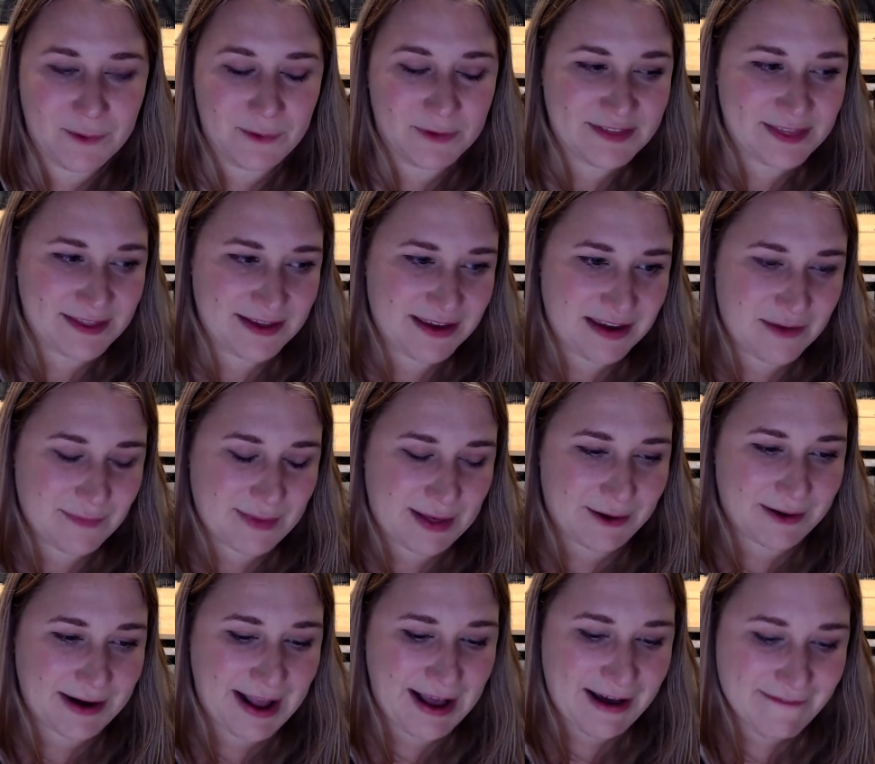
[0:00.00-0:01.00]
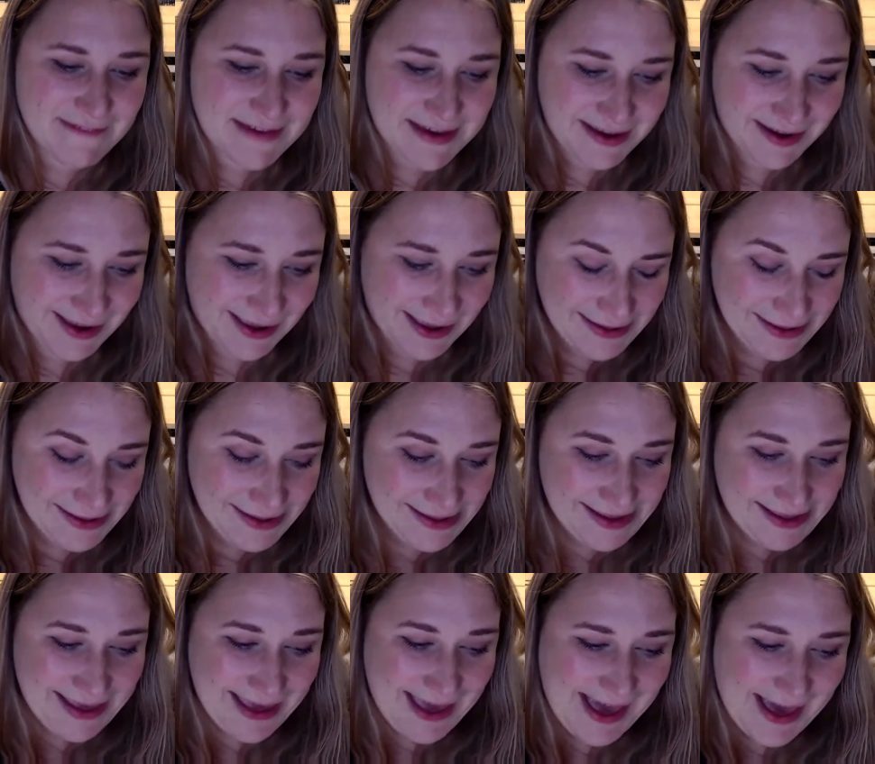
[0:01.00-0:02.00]
We're thinking about having
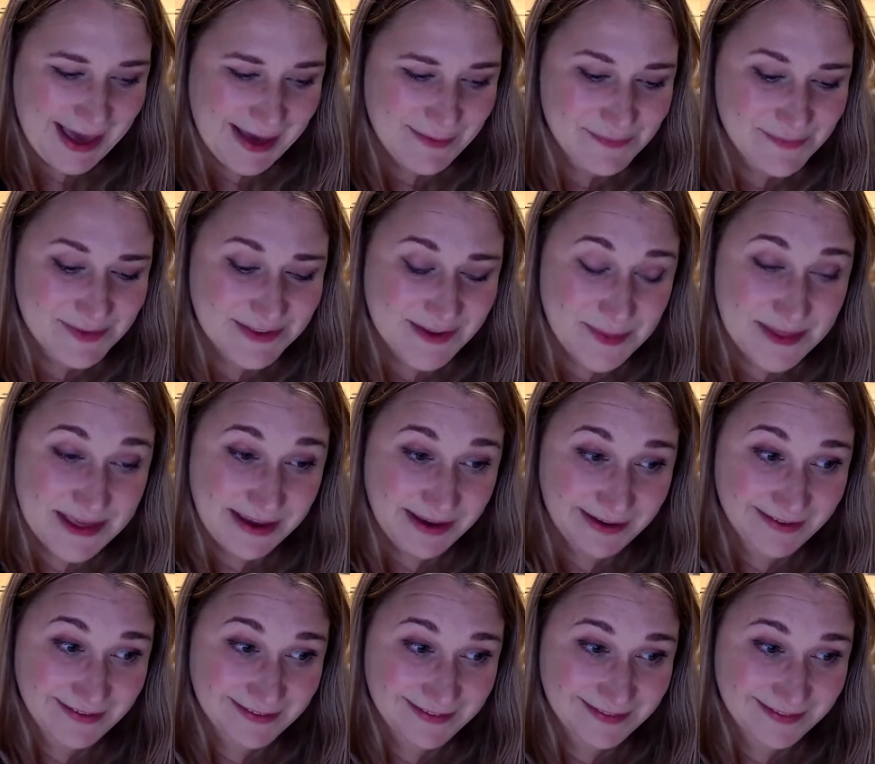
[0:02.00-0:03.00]
something,